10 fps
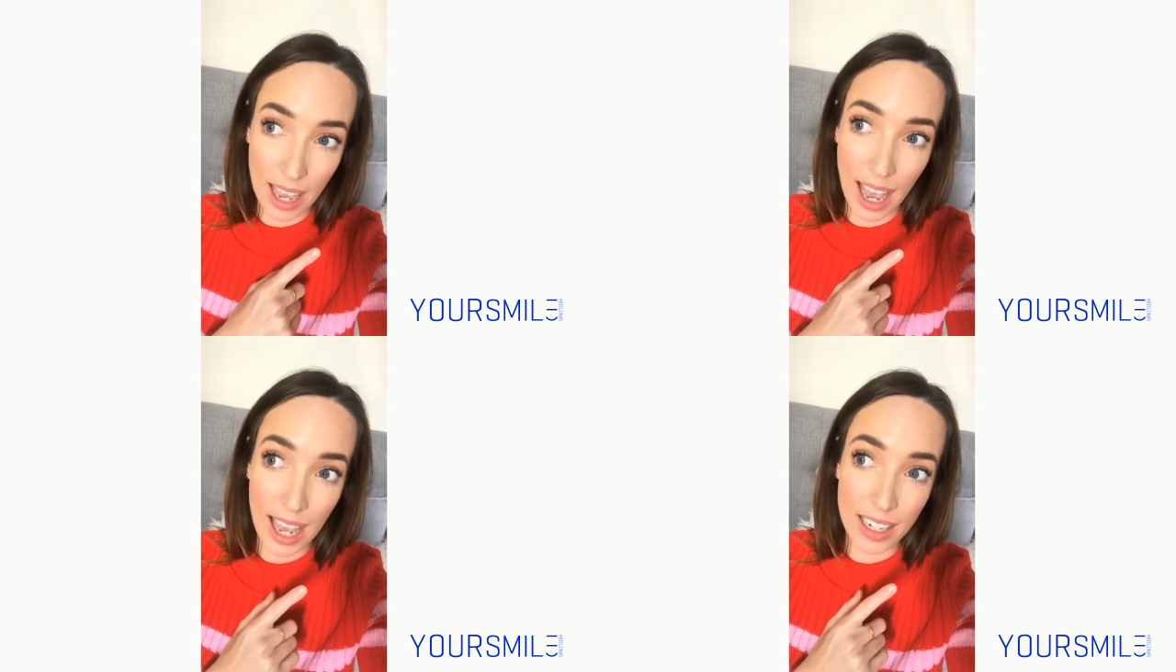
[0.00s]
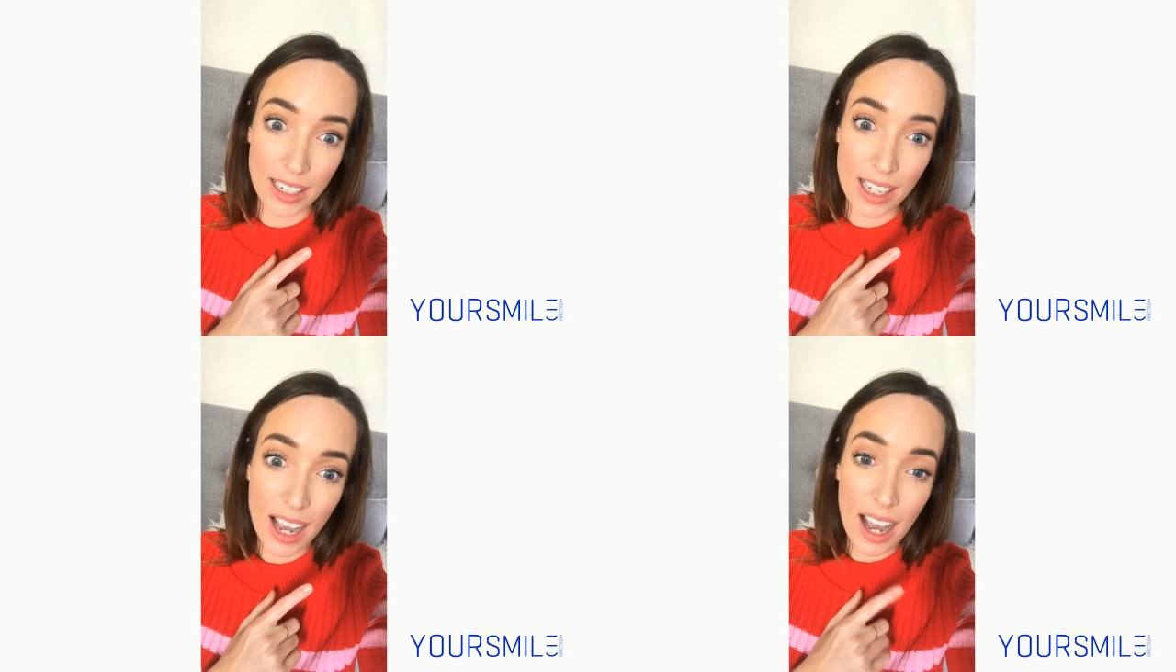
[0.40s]

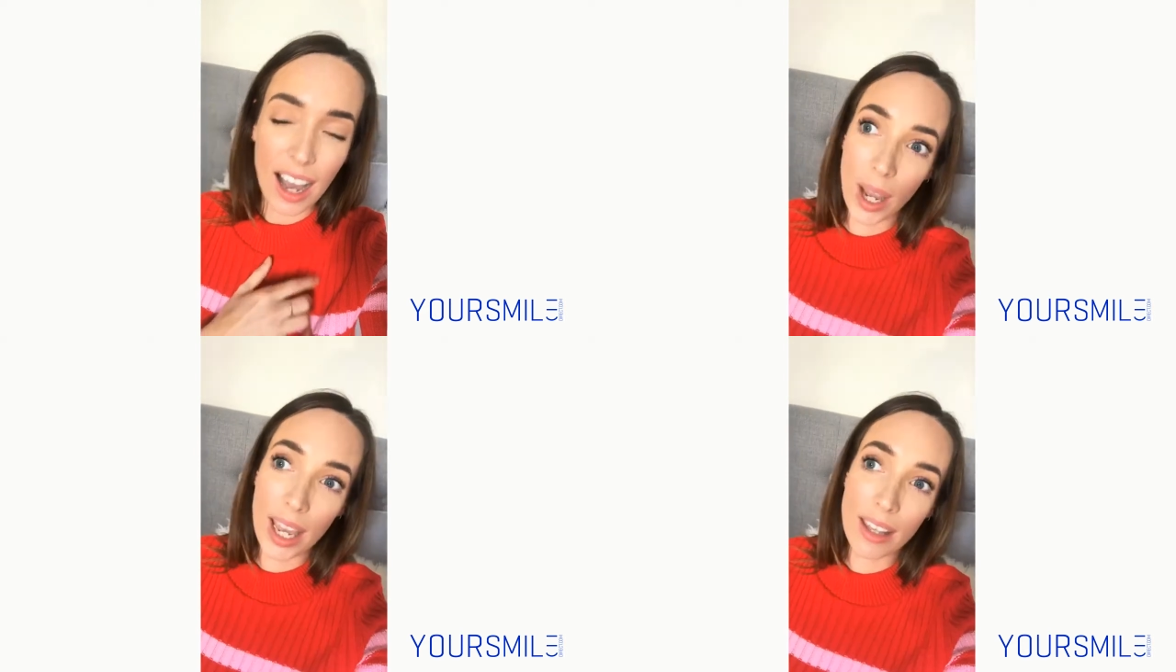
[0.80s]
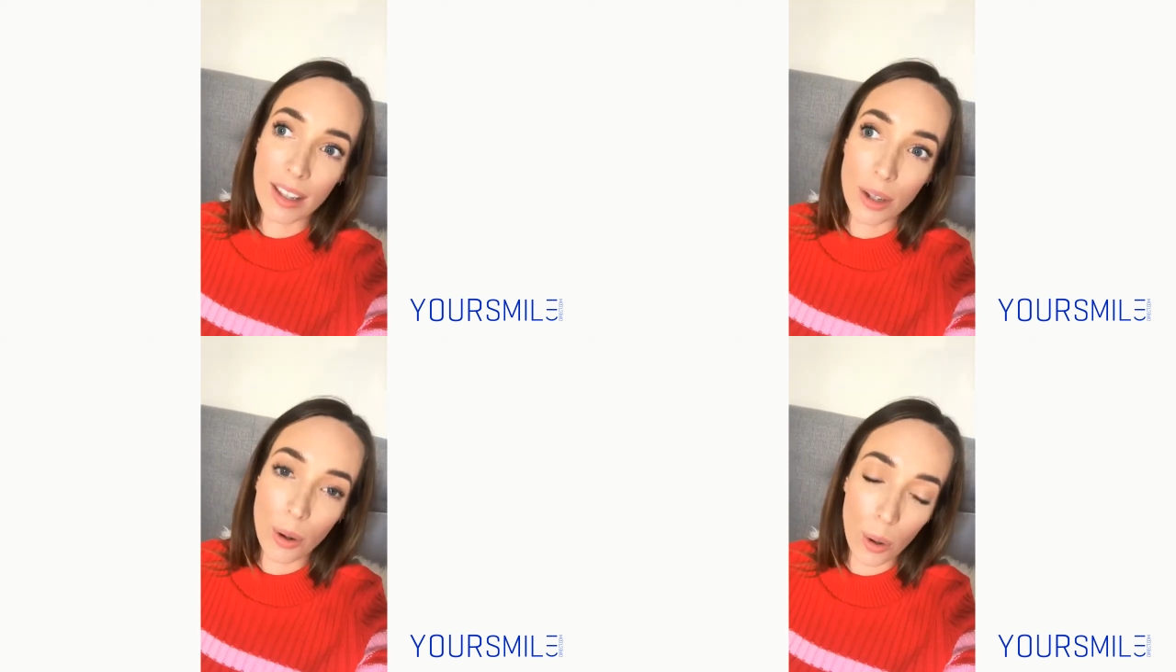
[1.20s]
And the way
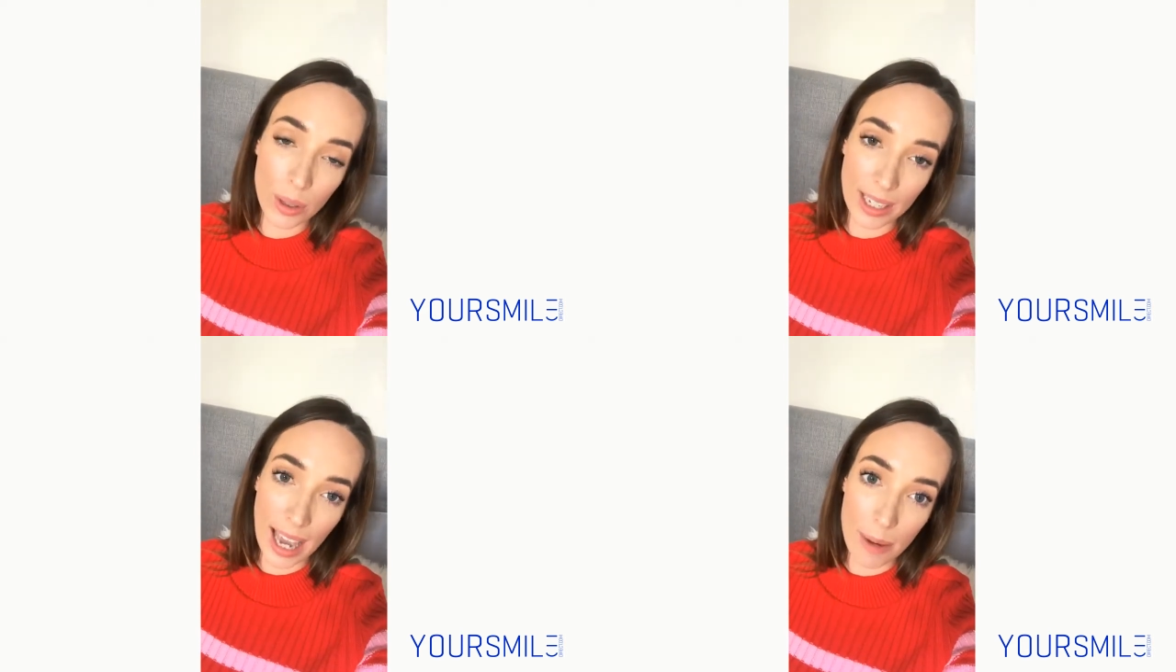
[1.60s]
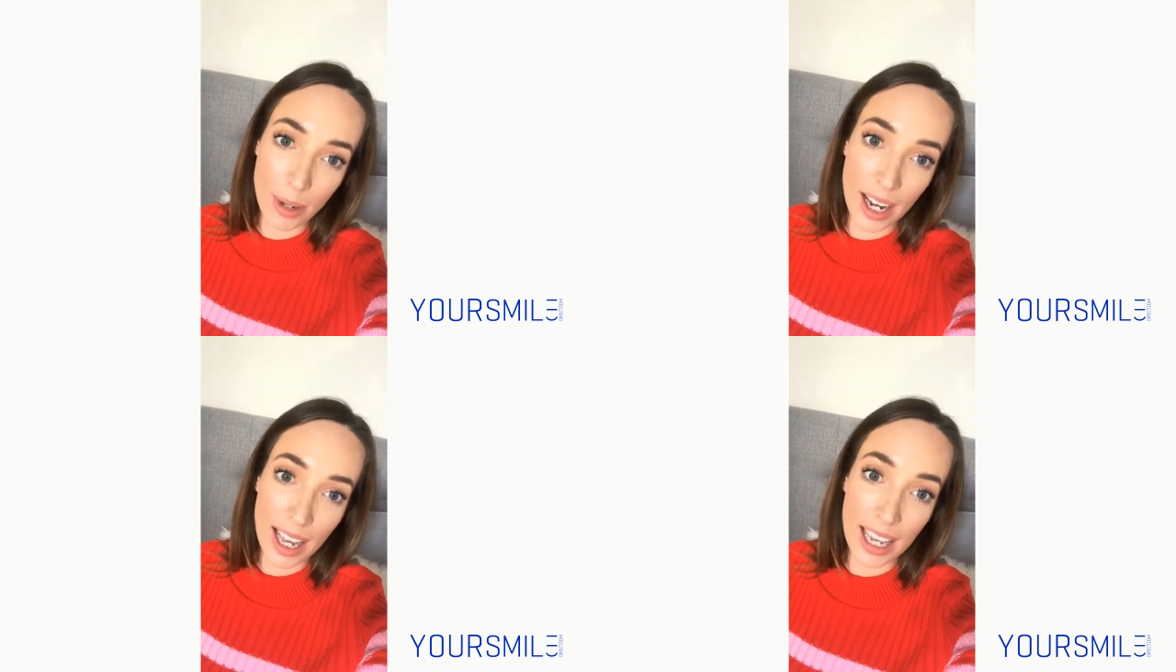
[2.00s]
that you hold the
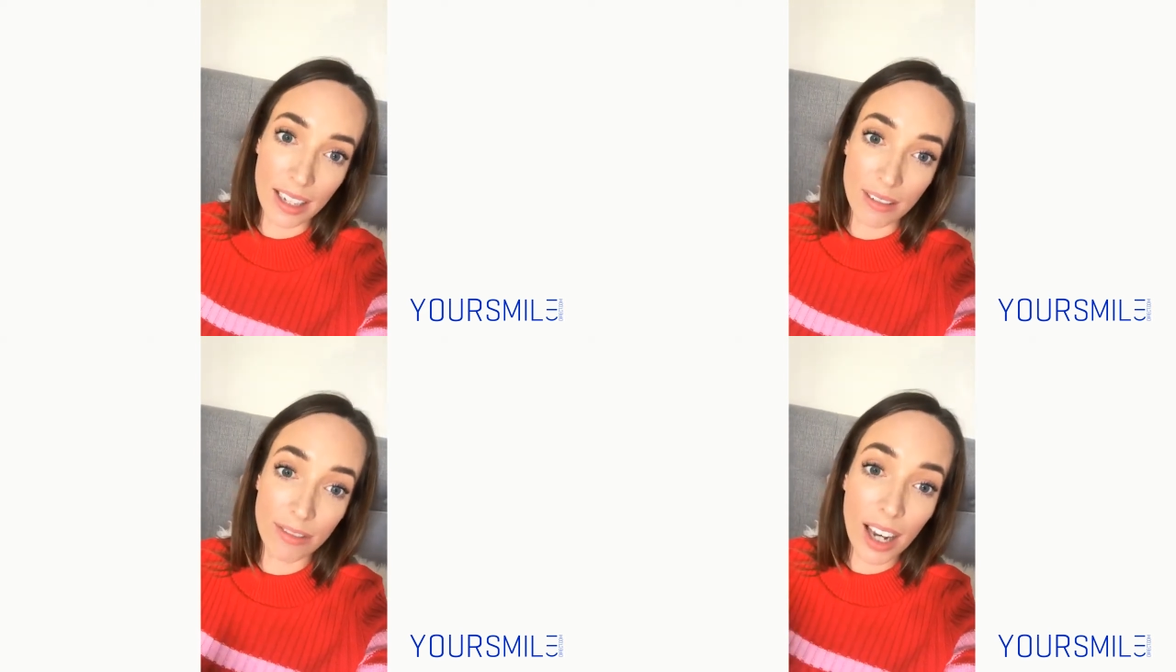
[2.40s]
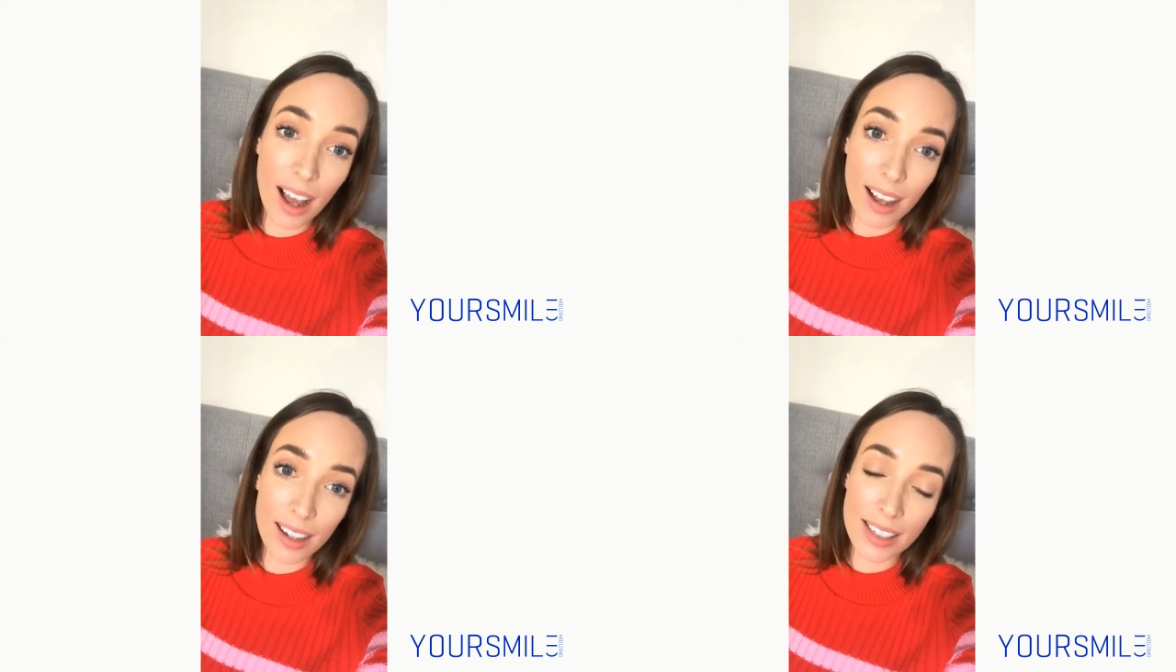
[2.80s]
camera in
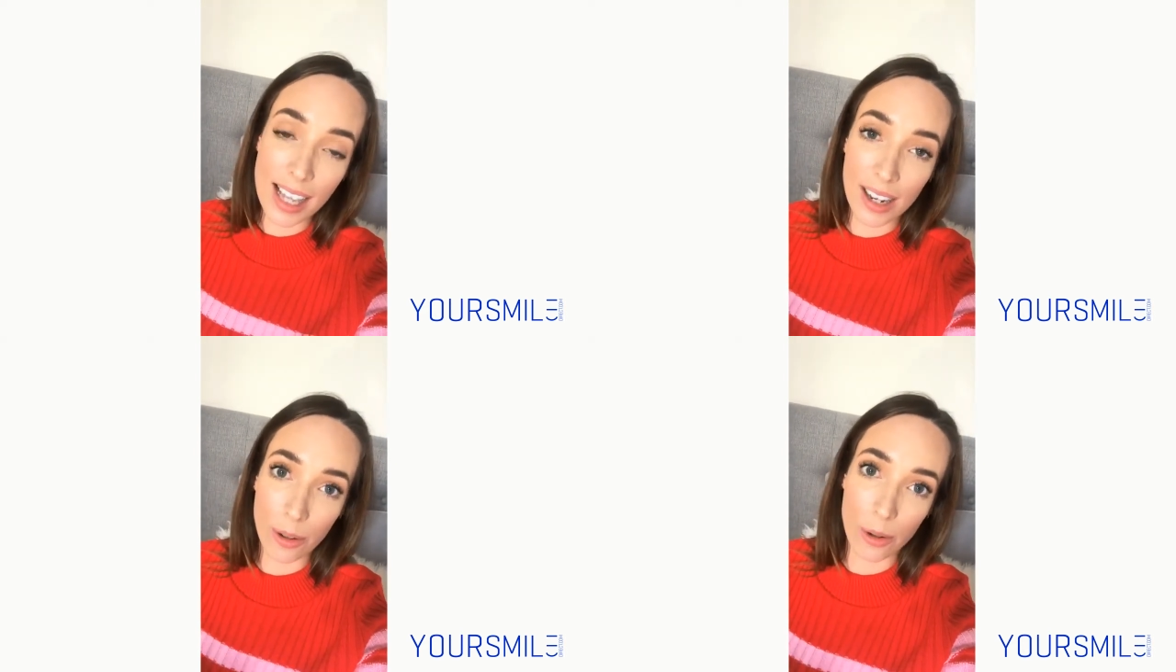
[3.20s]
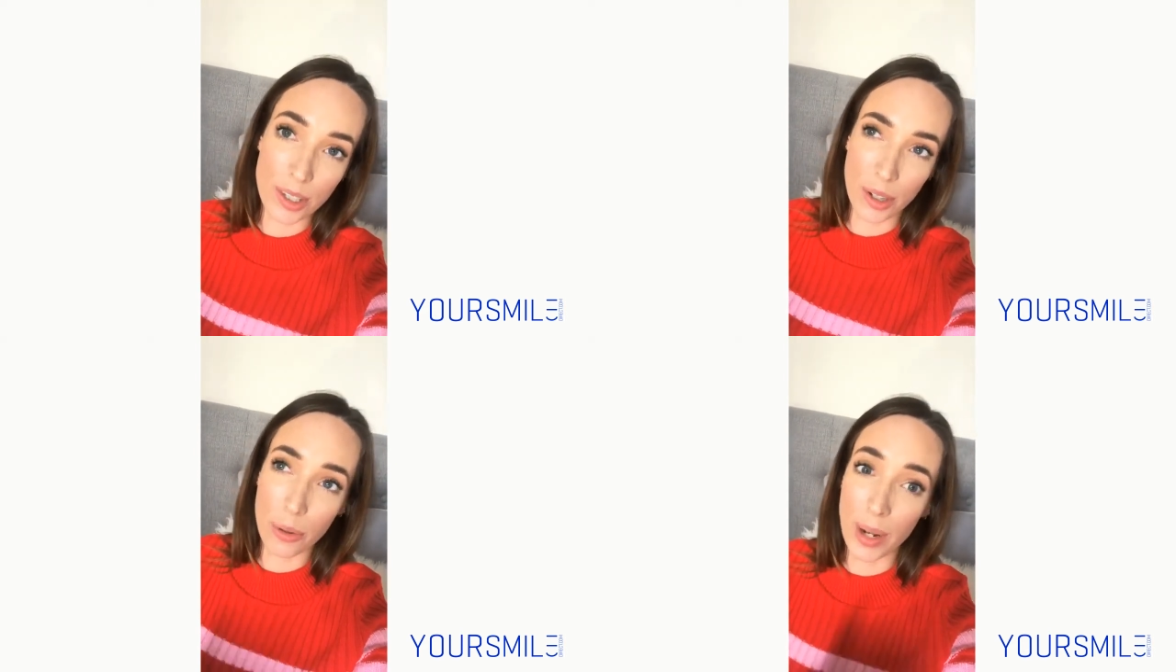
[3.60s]
vlogs and
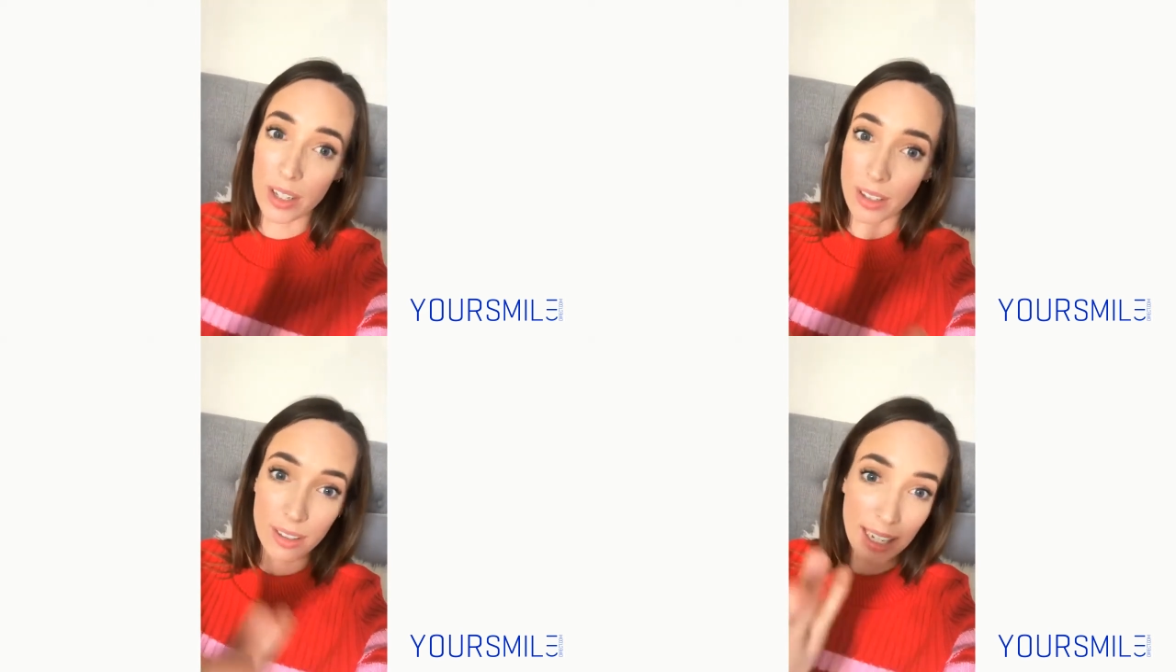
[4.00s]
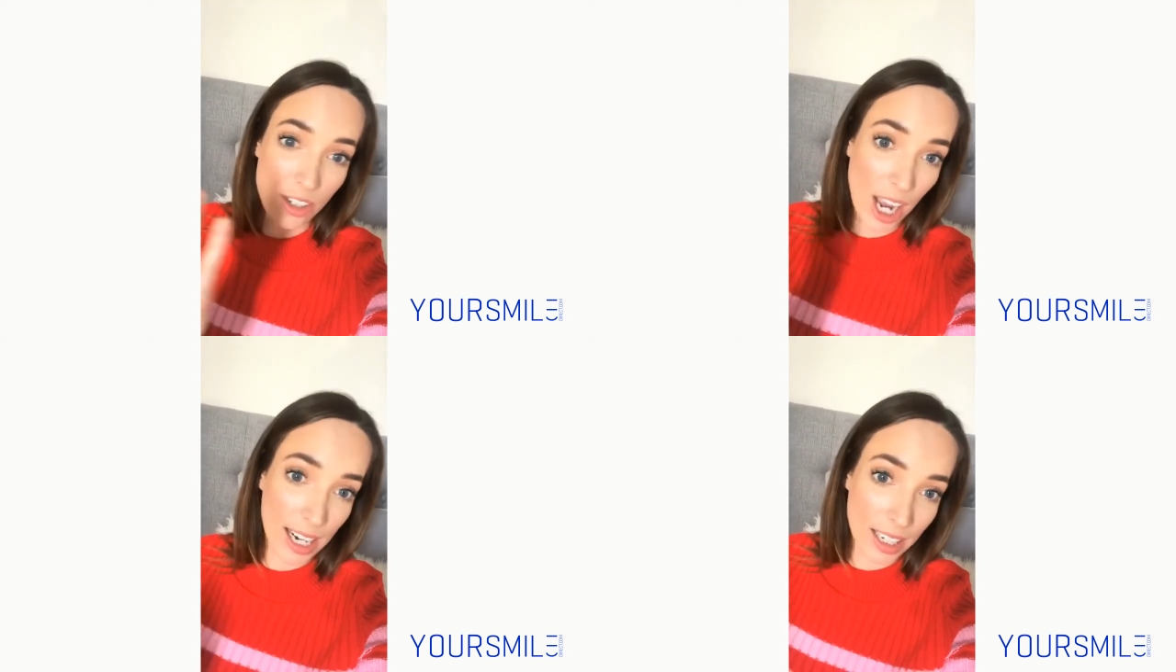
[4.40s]
also when you're like
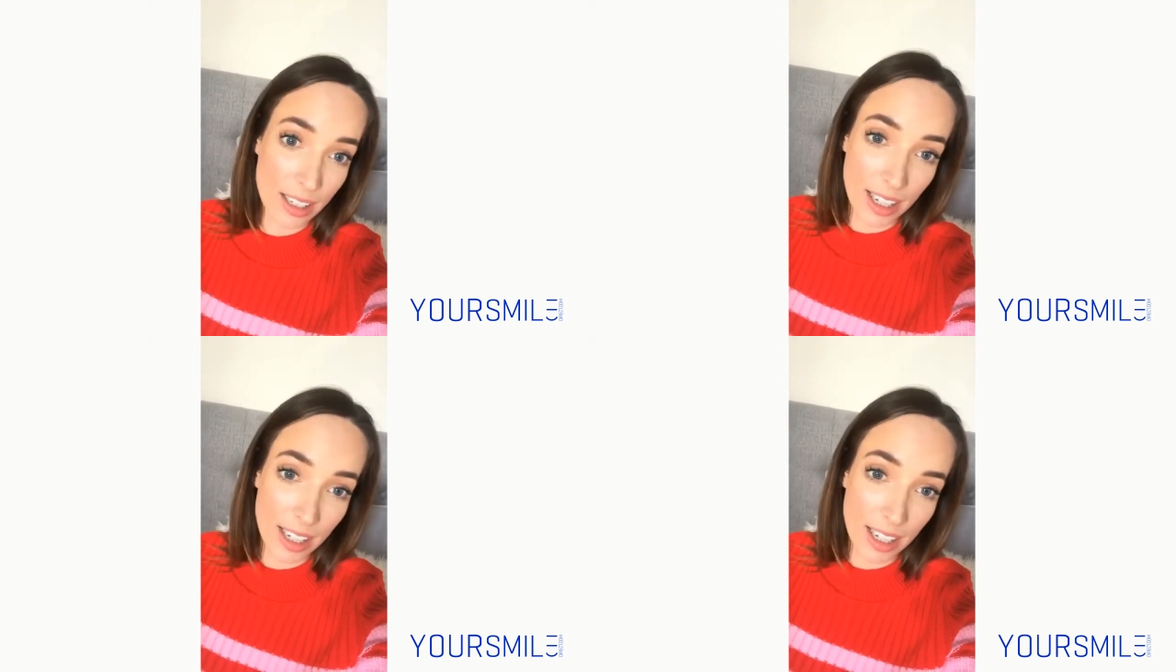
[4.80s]
chatting